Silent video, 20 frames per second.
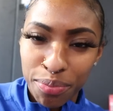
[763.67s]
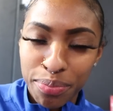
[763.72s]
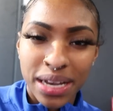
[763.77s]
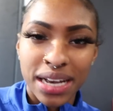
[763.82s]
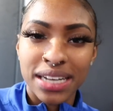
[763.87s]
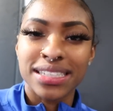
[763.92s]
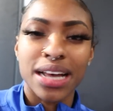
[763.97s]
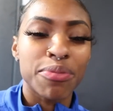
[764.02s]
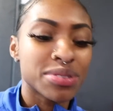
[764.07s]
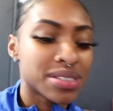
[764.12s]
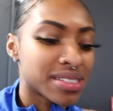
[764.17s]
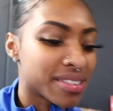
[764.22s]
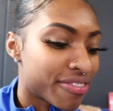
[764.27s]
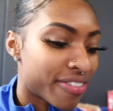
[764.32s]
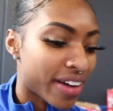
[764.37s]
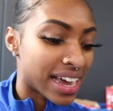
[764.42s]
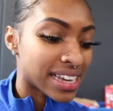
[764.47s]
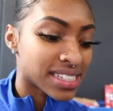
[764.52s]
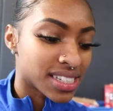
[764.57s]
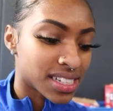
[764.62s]
because I was the
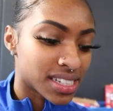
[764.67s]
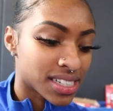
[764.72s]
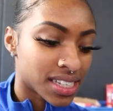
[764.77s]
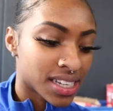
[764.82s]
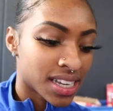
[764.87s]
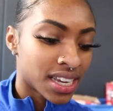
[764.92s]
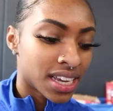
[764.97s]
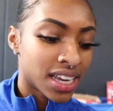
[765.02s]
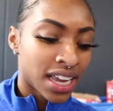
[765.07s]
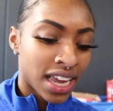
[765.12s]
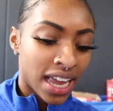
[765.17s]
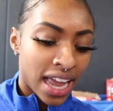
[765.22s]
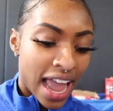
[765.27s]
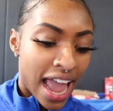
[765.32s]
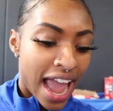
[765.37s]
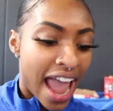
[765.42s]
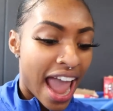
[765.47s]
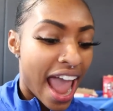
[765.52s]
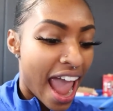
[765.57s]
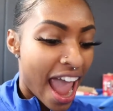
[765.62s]
fastest
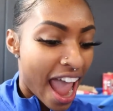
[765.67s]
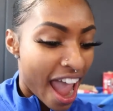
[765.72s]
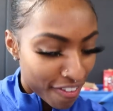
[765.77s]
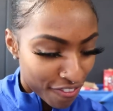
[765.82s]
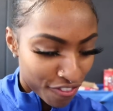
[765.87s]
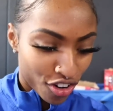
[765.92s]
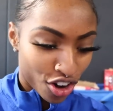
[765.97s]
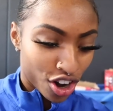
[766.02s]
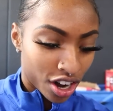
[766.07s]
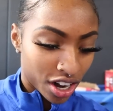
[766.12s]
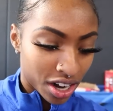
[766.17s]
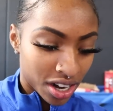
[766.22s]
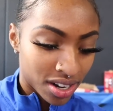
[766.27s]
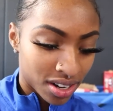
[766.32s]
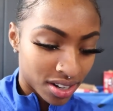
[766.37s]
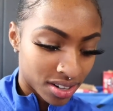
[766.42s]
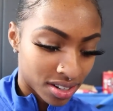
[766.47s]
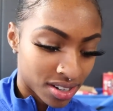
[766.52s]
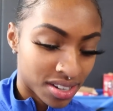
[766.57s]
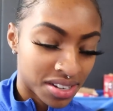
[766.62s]
ever
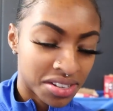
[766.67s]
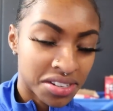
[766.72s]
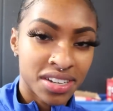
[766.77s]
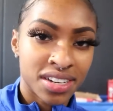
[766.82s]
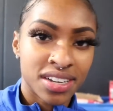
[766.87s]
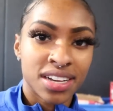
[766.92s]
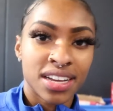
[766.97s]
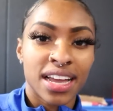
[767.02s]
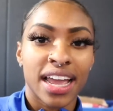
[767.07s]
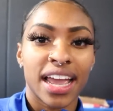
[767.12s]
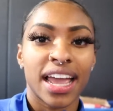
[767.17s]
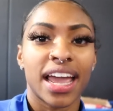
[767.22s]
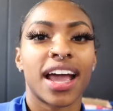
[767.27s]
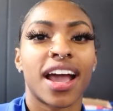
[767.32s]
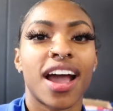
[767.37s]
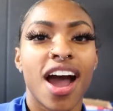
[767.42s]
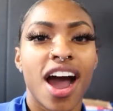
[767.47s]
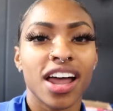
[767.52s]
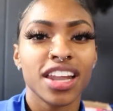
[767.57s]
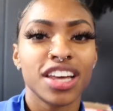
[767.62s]
in
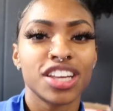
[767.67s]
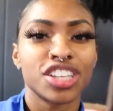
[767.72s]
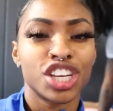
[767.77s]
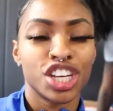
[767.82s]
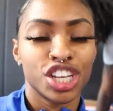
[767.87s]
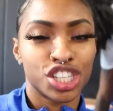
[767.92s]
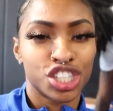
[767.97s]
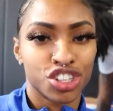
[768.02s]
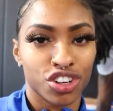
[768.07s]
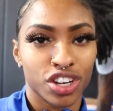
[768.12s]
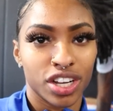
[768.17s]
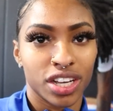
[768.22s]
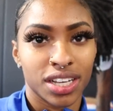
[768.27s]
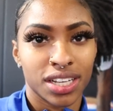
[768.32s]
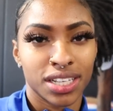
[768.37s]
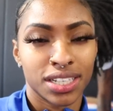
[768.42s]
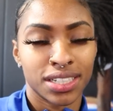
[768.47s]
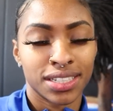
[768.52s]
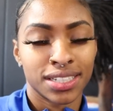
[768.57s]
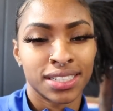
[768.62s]
college history
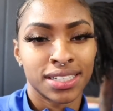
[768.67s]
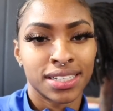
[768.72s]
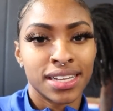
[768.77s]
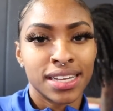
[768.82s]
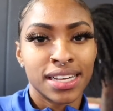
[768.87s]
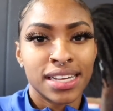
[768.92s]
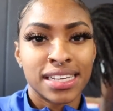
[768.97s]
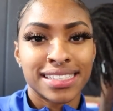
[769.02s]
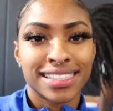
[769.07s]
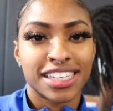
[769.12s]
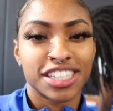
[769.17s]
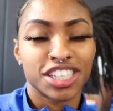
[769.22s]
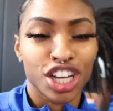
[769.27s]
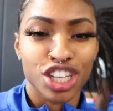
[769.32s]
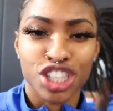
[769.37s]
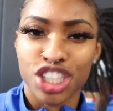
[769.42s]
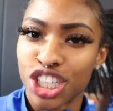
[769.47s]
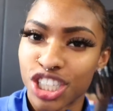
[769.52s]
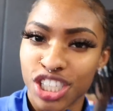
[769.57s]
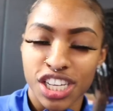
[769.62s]
to
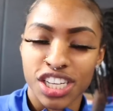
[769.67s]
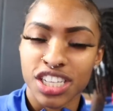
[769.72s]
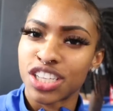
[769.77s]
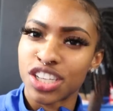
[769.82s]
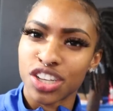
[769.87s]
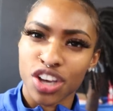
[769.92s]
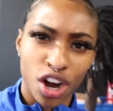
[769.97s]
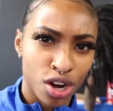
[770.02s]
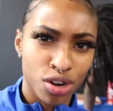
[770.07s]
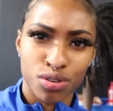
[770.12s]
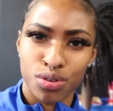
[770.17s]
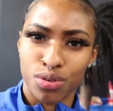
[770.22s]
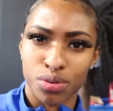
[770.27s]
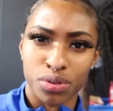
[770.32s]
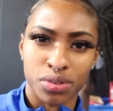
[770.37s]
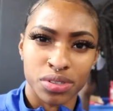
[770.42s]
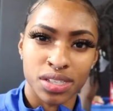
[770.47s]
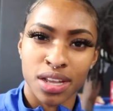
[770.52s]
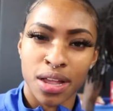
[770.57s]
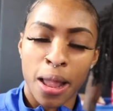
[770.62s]
touch the 60
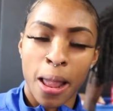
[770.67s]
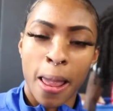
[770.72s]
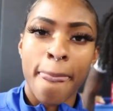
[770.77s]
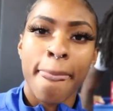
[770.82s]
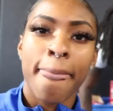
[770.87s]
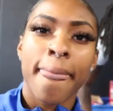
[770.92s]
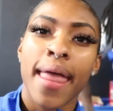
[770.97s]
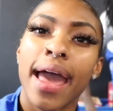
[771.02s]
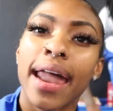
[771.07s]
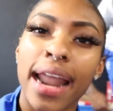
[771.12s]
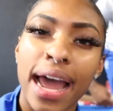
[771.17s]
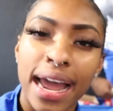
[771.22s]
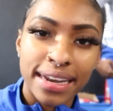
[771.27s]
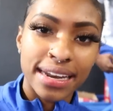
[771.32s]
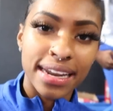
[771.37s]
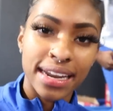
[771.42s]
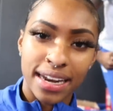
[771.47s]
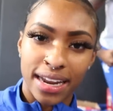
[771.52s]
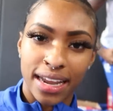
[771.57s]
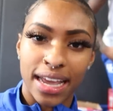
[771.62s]
hurdles. And I
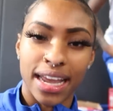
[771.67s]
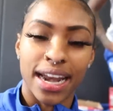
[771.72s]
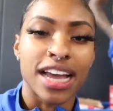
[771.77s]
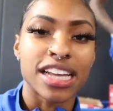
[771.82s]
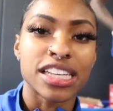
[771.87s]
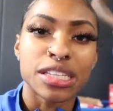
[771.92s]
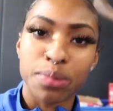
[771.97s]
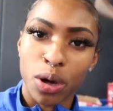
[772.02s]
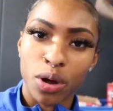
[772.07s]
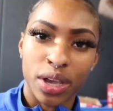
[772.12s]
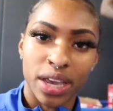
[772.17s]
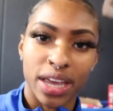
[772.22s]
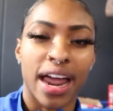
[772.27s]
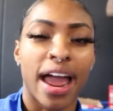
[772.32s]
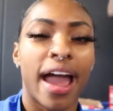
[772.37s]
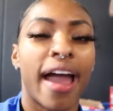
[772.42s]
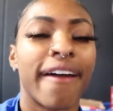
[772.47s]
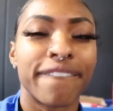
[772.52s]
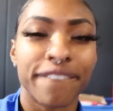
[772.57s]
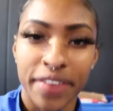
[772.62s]
did it, and I spoke it, and I
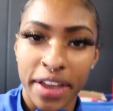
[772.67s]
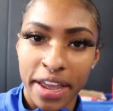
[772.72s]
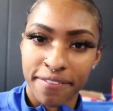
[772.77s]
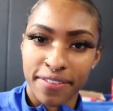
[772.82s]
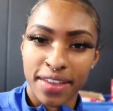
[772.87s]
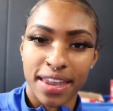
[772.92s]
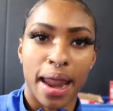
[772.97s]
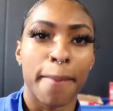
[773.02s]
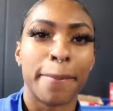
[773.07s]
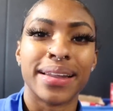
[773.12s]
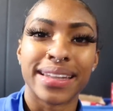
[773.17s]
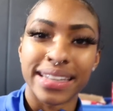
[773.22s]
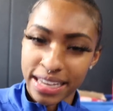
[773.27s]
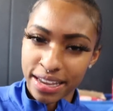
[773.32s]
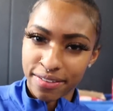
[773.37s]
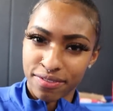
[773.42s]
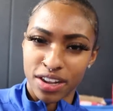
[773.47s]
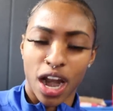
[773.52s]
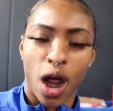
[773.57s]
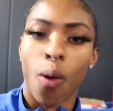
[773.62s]
had faith, and I
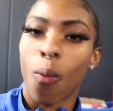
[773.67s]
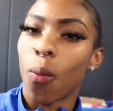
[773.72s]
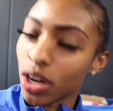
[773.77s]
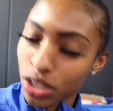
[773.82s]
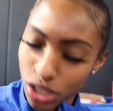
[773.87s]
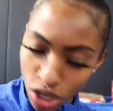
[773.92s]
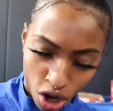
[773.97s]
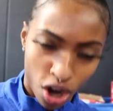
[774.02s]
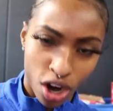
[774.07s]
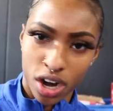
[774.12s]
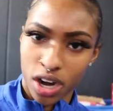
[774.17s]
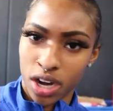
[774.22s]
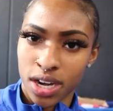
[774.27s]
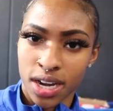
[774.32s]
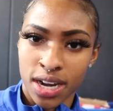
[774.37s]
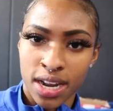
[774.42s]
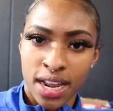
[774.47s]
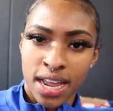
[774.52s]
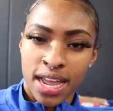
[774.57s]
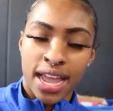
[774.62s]
believed, and I worked hard.
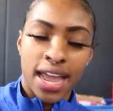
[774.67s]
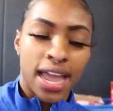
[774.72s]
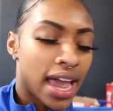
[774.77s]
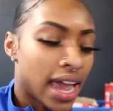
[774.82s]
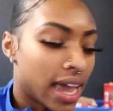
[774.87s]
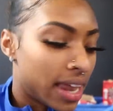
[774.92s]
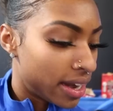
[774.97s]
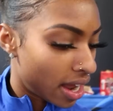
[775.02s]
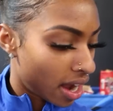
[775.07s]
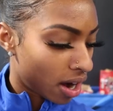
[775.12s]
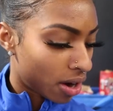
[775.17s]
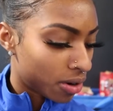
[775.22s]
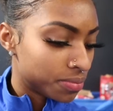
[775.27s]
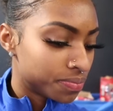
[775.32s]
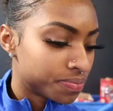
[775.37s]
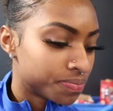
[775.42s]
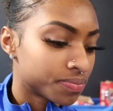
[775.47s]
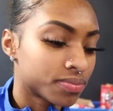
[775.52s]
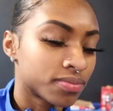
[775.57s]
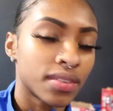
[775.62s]
And now,
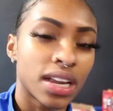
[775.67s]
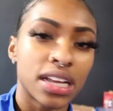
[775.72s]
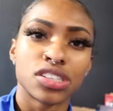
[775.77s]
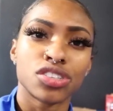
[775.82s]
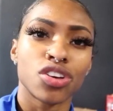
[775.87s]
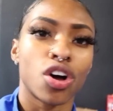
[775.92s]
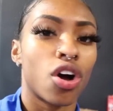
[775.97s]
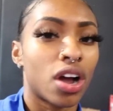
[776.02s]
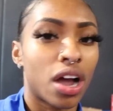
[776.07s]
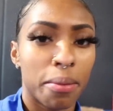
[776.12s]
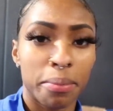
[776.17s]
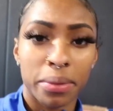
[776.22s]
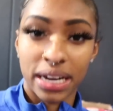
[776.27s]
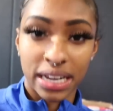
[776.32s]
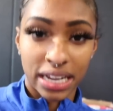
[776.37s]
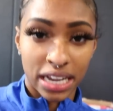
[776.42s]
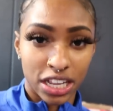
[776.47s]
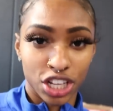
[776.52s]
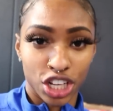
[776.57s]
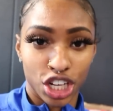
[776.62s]
it's all coming
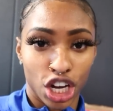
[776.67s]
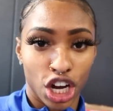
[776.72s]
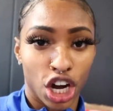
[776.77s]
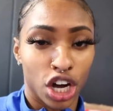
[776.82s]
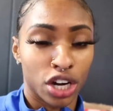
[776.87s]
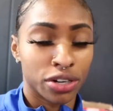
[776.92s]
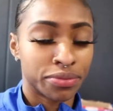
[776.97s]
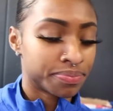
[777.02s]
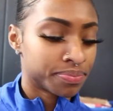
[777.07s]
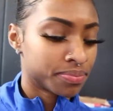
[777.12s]
together, y'all.